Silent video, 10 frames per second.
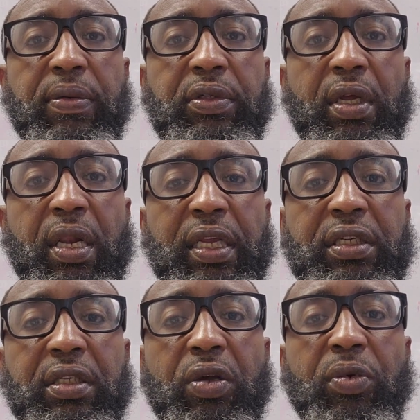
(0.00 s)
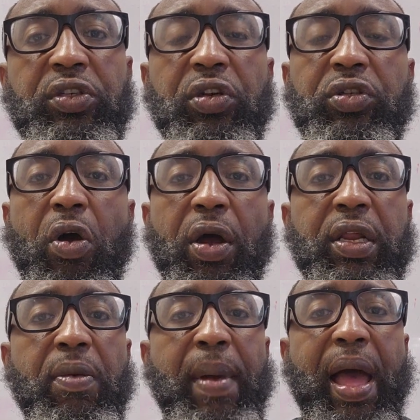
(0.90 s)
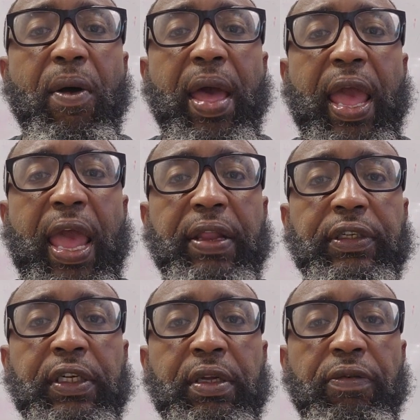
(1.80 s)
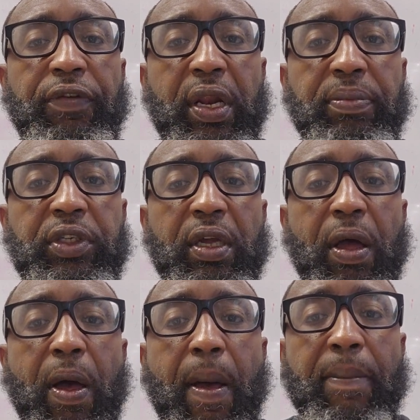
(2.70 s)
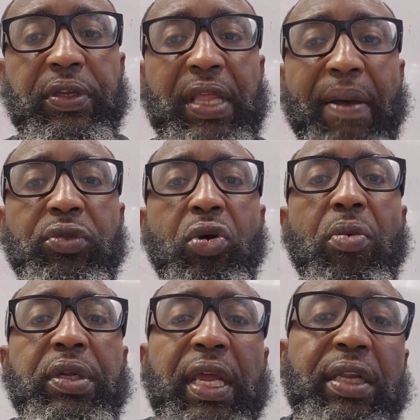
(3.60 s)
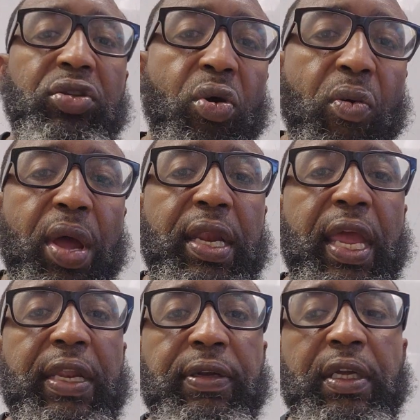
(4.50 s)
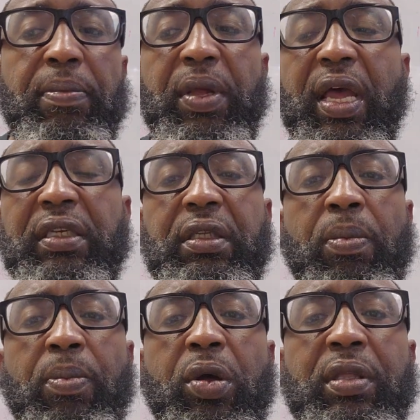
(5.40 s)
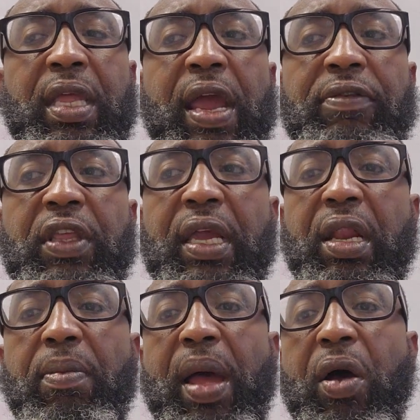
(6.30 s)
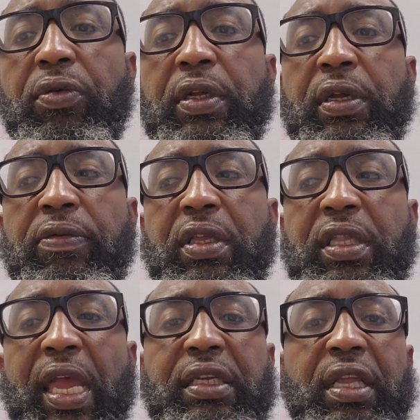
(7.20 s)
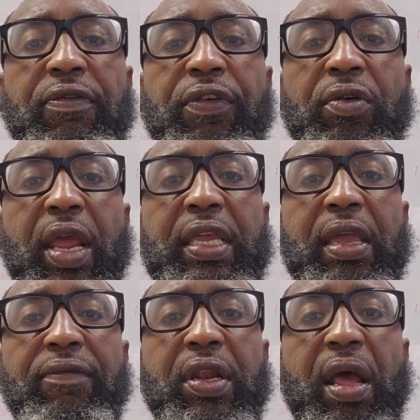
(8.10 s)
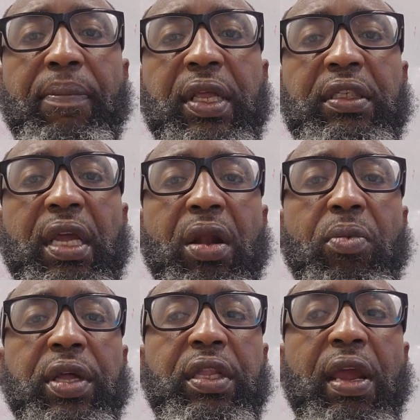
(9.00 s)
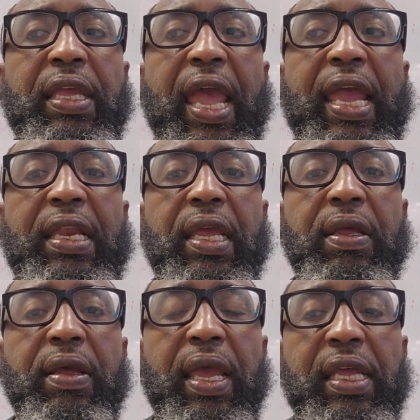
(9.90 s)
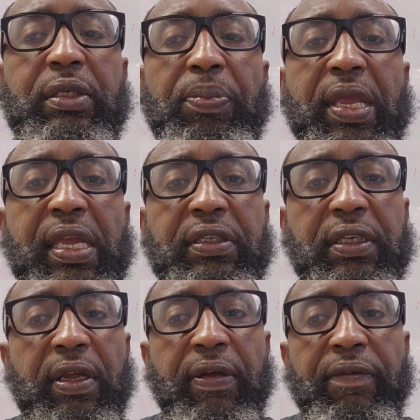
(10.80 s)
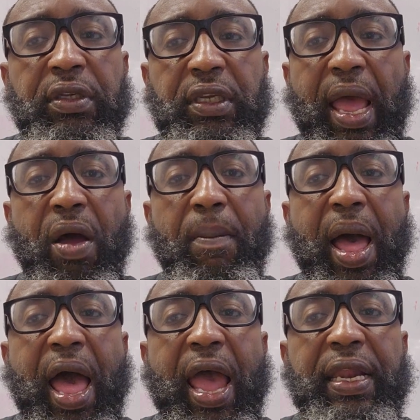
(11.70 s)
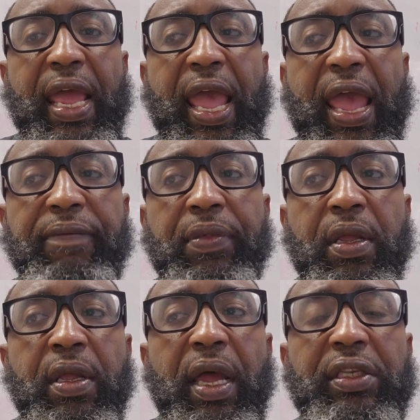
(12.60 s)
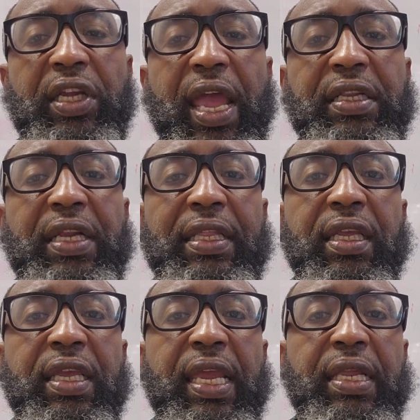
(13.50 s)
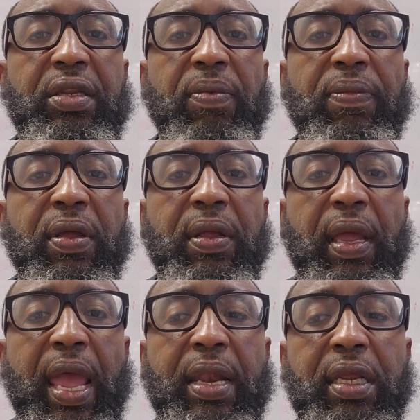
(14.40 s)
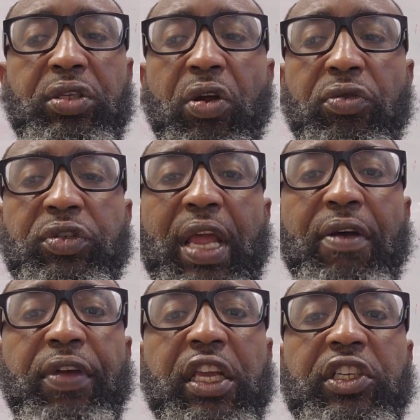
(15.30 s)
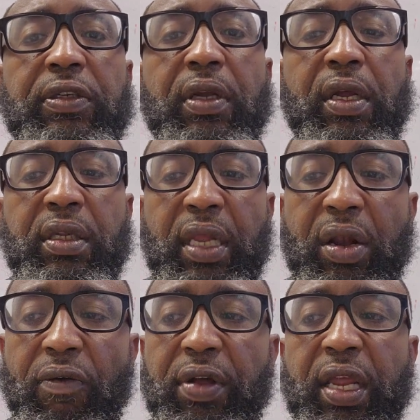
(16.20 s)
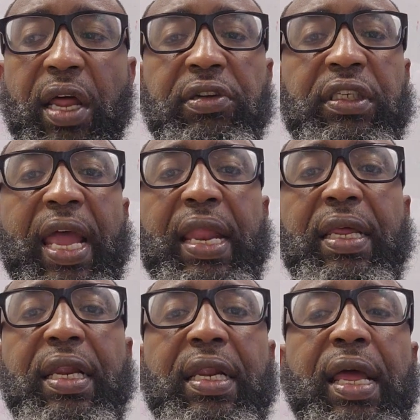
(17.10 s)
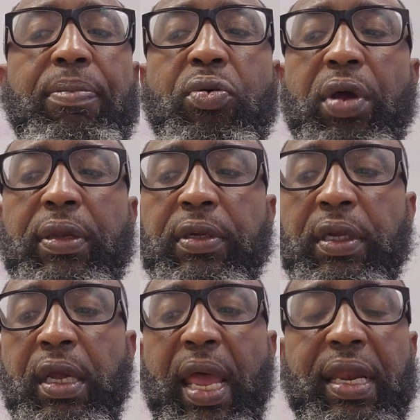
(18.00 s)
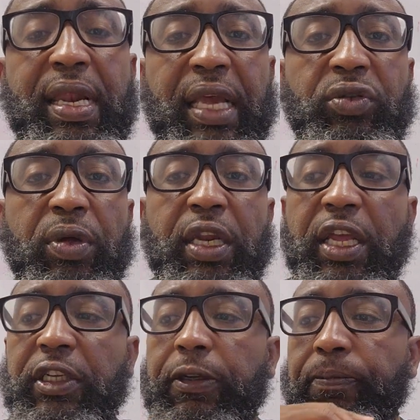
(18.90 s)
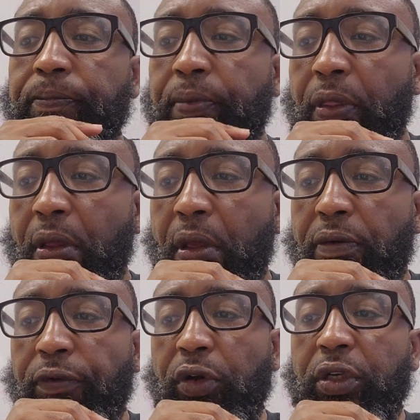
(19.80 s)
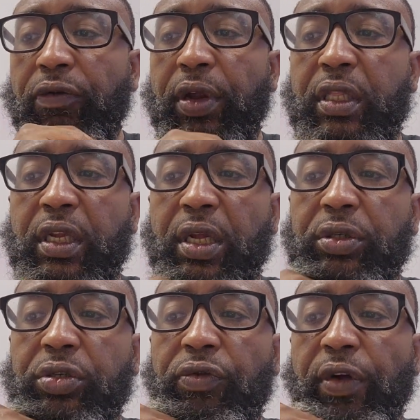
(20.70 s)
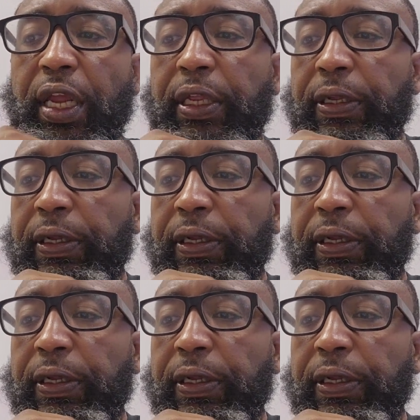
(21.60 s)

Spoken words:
listen to what you're talking about, and for them to stop doing what they're doing, and because they're thinking about the things they feel they're giving up instead of what they're gaining is peace, sound mind, and a chance at the kingdom and eternal salvation. They don't really understand that at that point. And the next one is 1 Corinthians 3